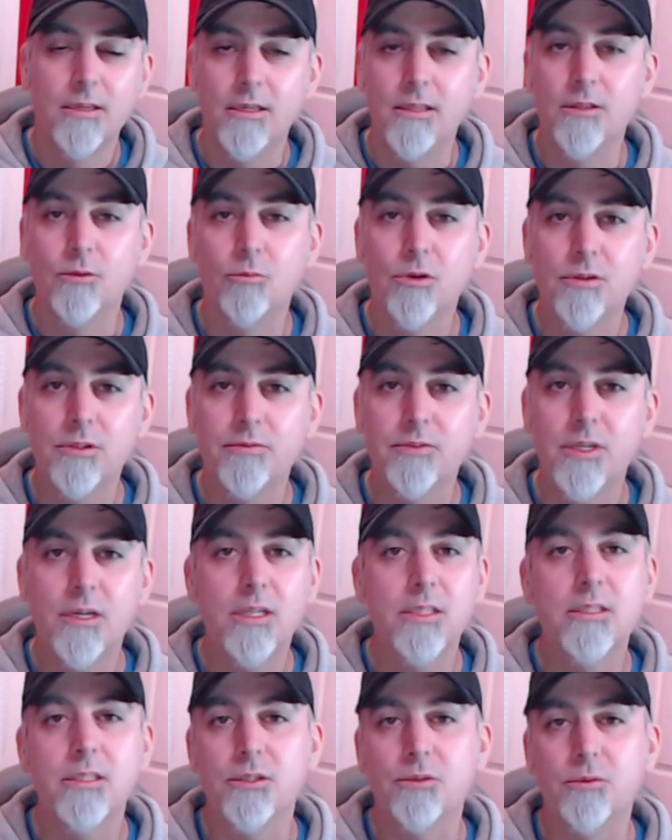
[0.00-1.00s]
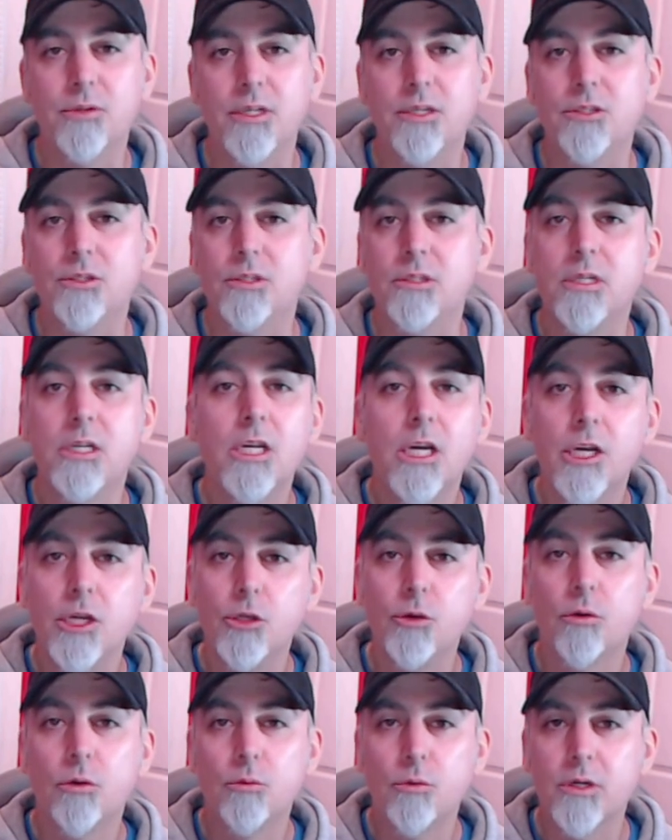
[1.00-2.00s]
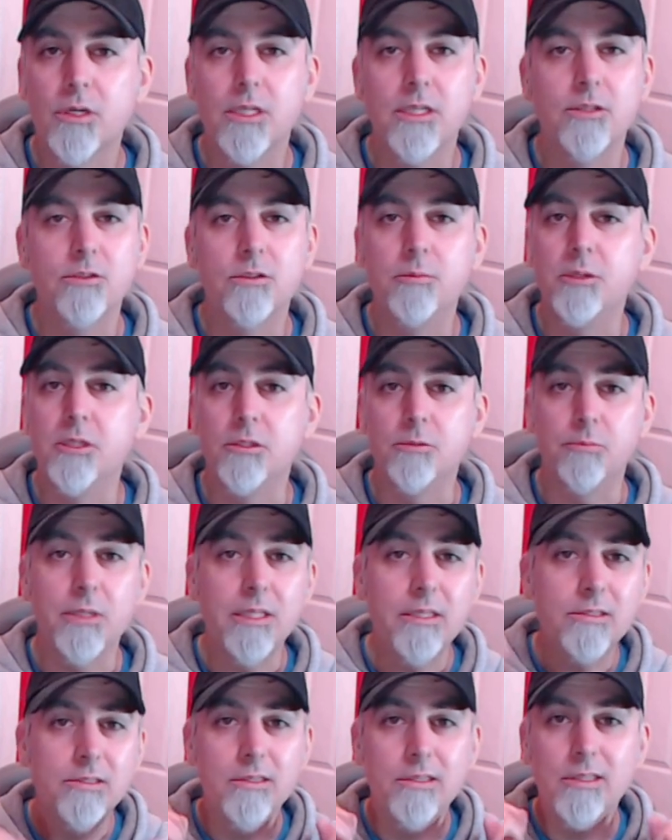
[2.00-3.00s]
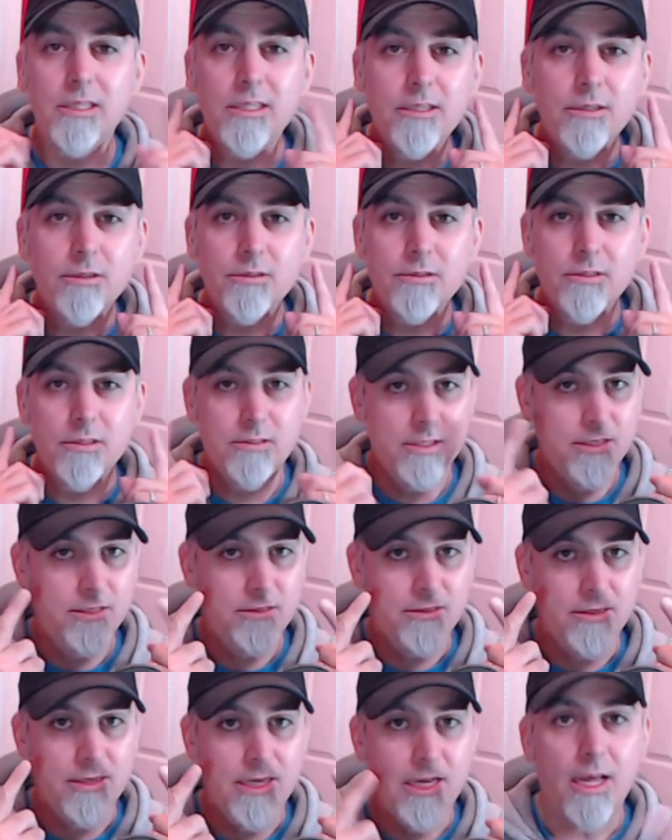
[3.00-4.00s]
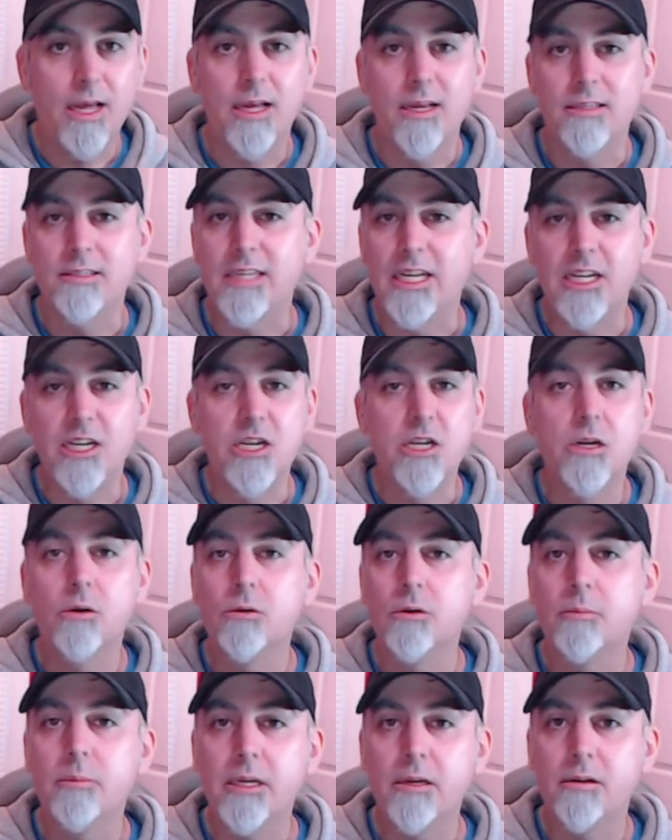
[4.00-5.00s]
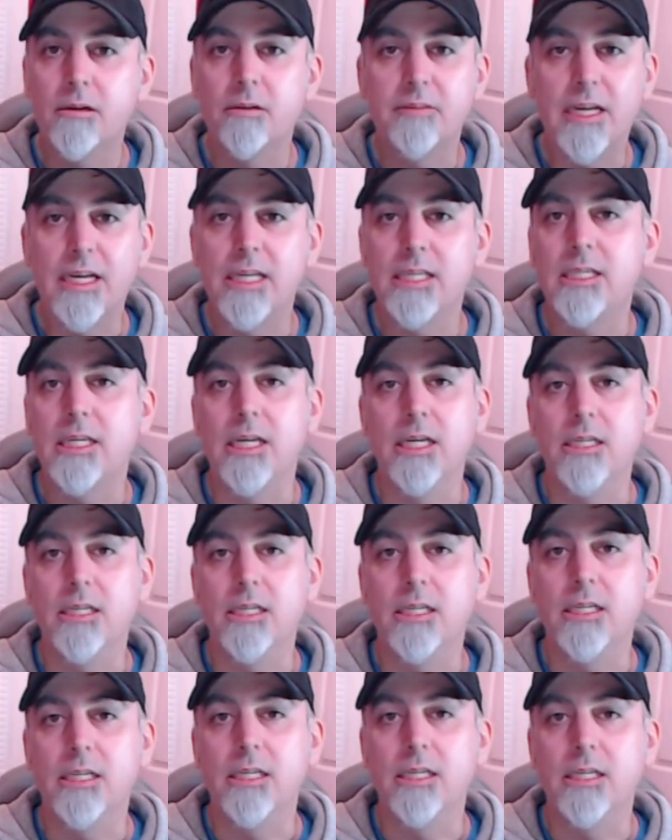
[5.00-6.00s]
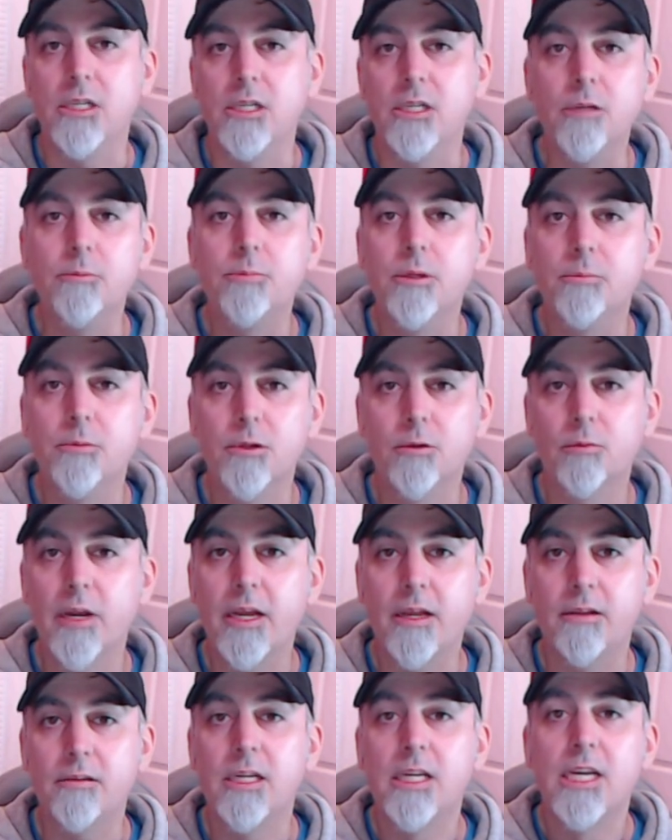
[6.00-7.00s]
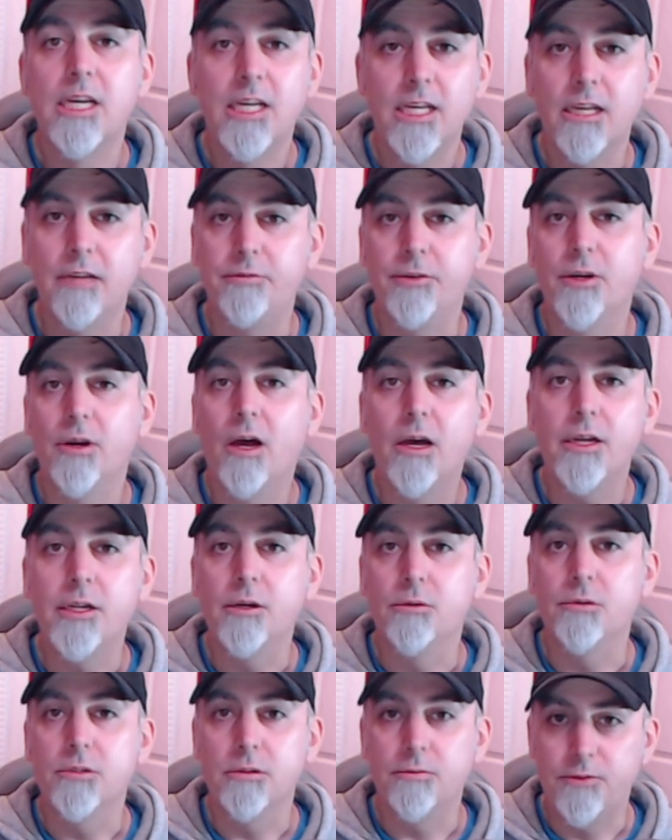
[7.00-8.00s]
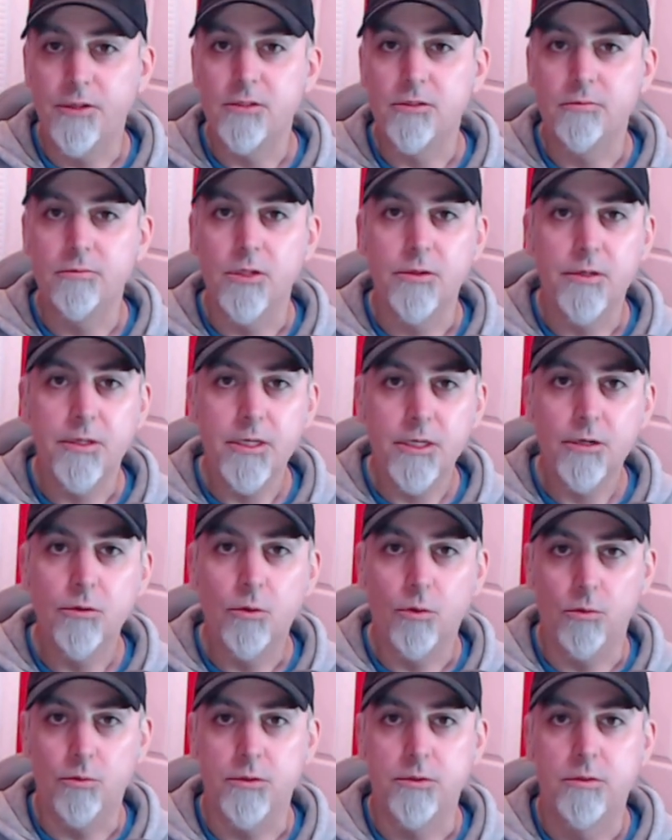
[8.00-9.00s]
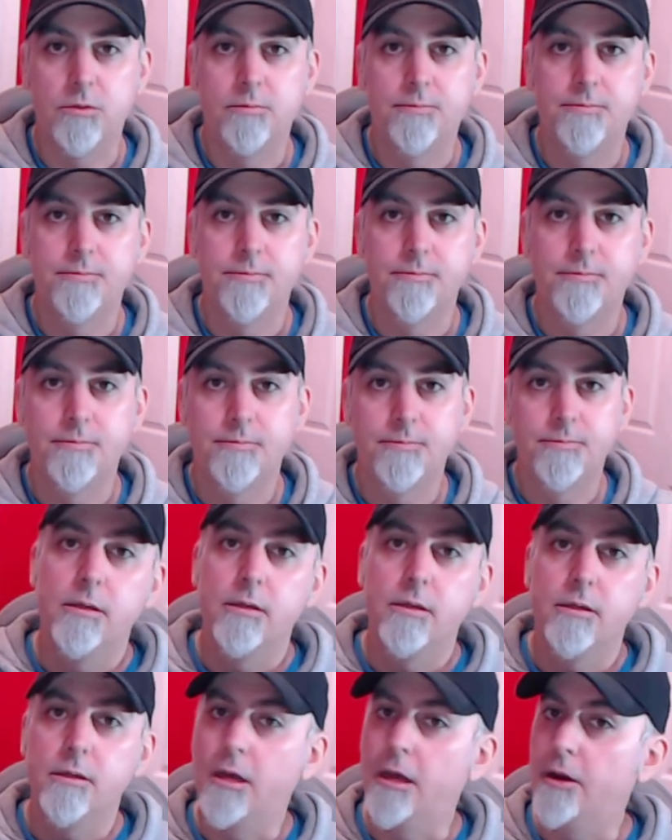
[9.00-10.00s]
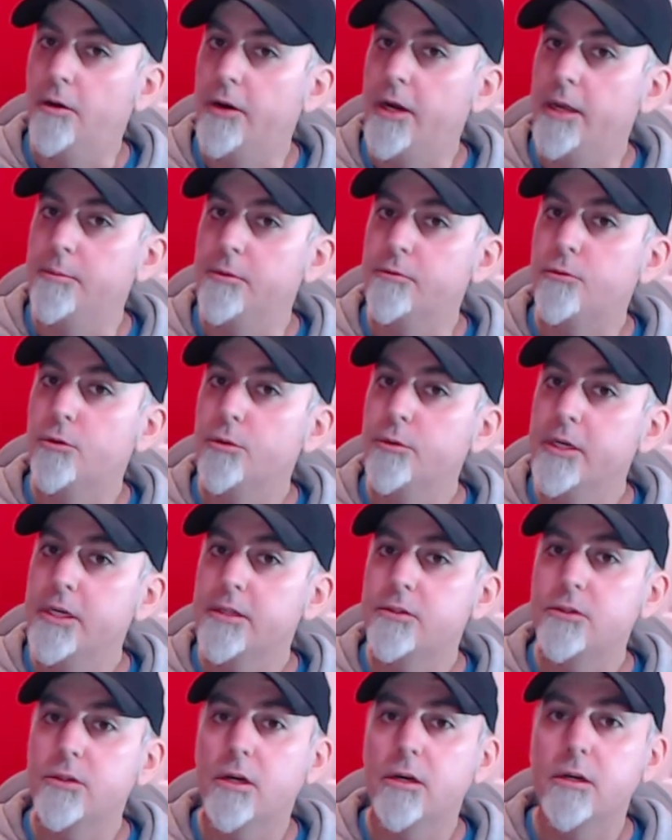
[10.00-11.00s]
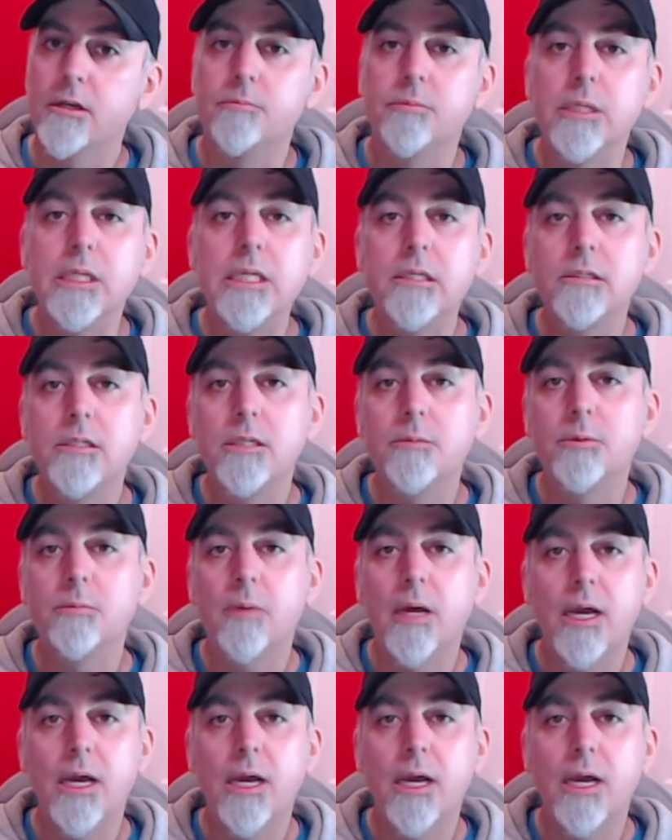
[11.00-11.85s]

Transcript: In the world of content creation, your work needs to be as pleasing to the ears as it is to the eyes, and no amount of eye candy is going to keep people around if your audio is offensive to their ear holes. Alright, before we get started, please keep in